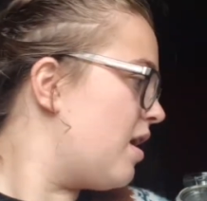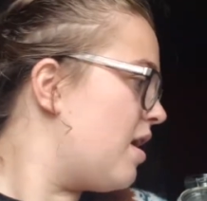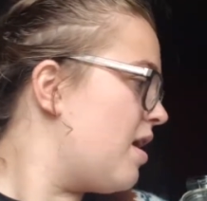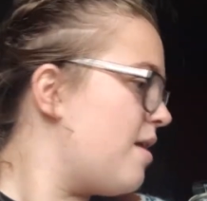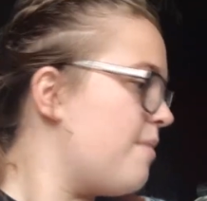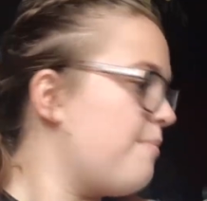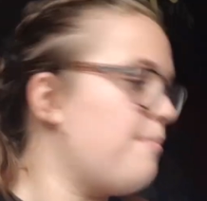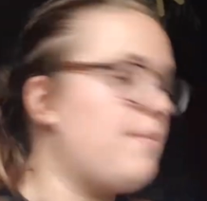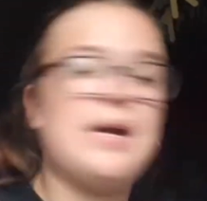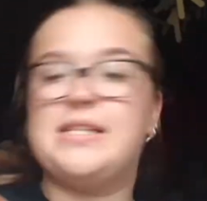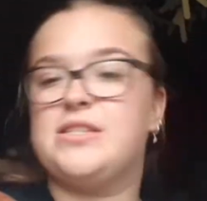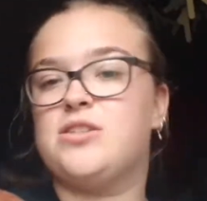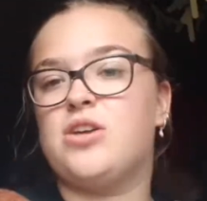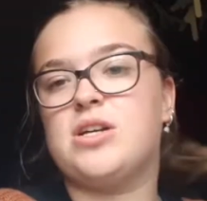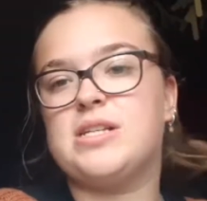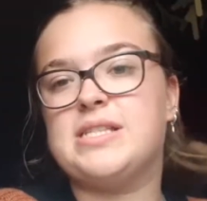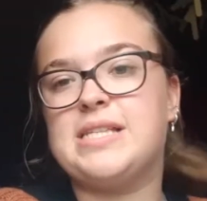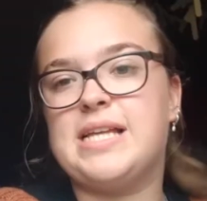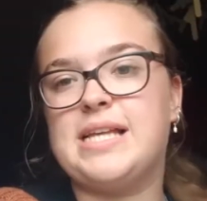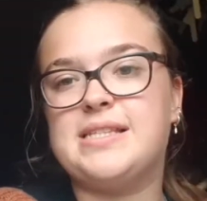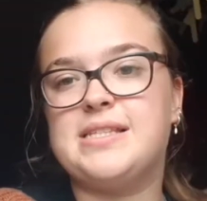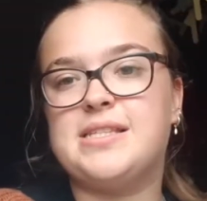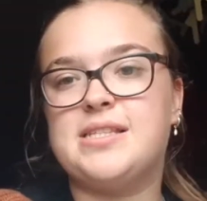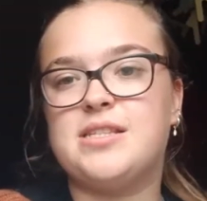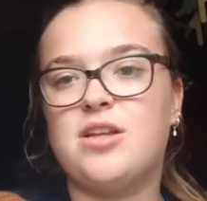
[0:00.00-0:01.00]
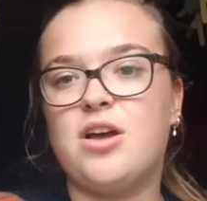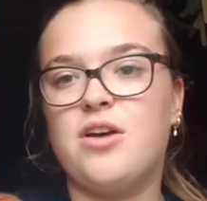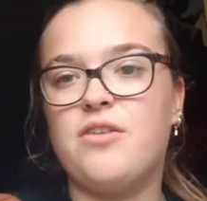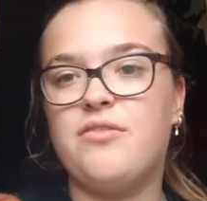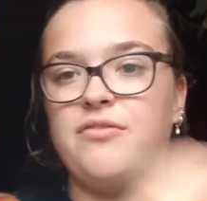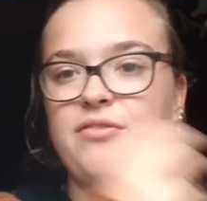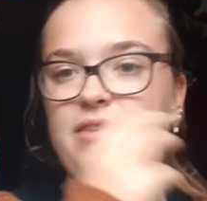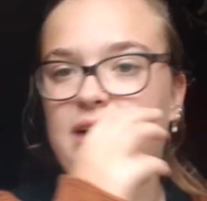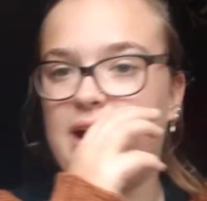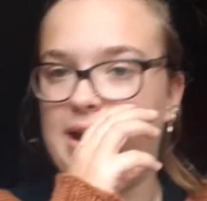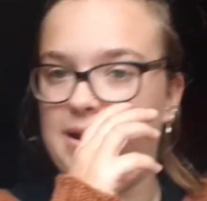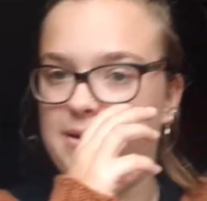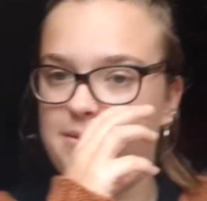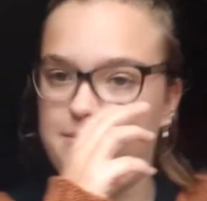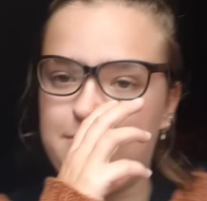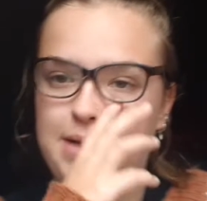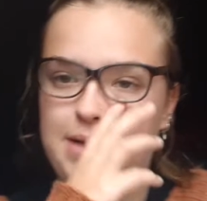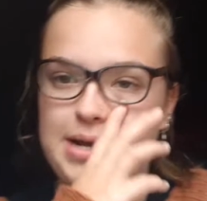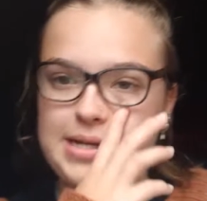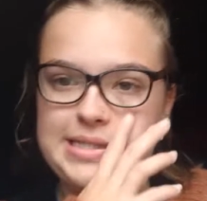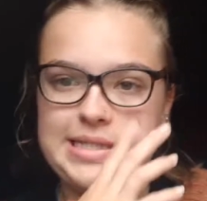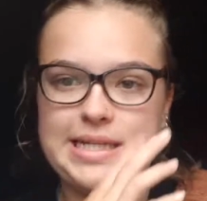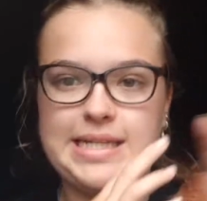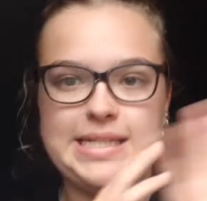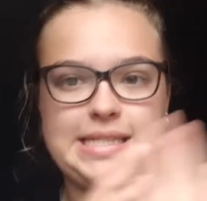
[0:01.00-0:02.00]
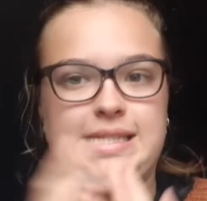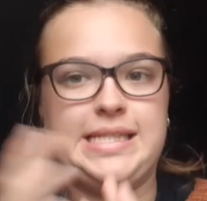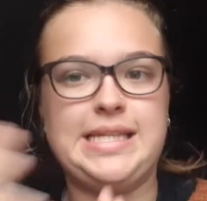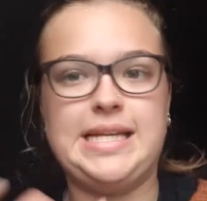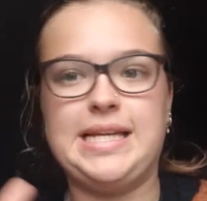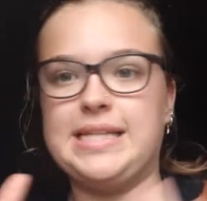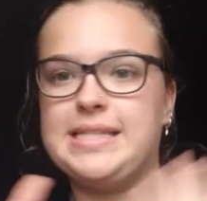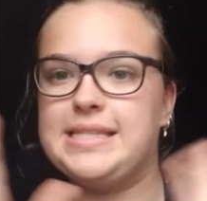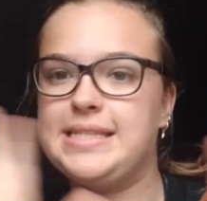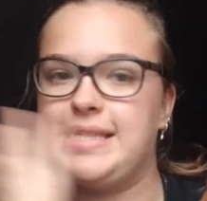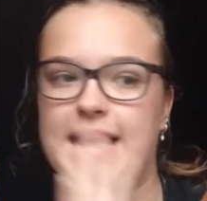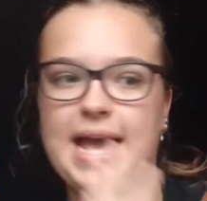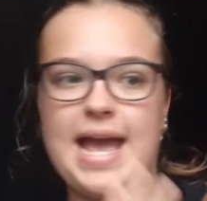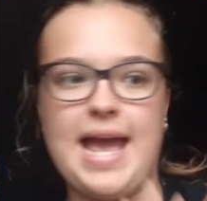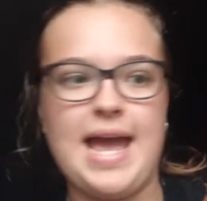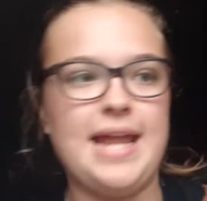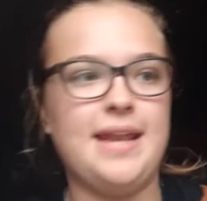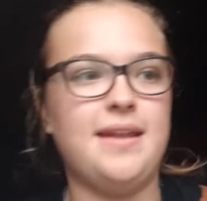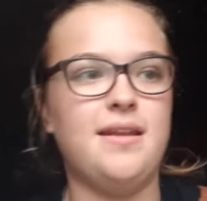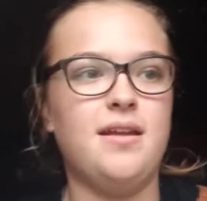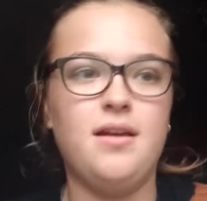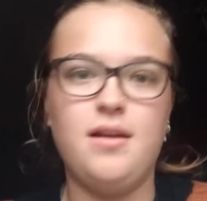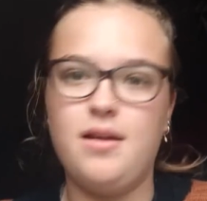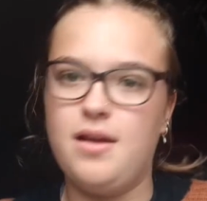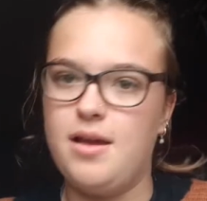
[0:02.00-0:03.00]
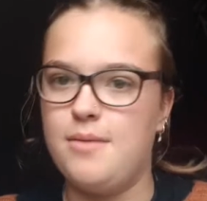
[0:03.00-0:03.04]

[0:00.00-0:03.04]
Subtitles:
my socks and stuff, and my test knit and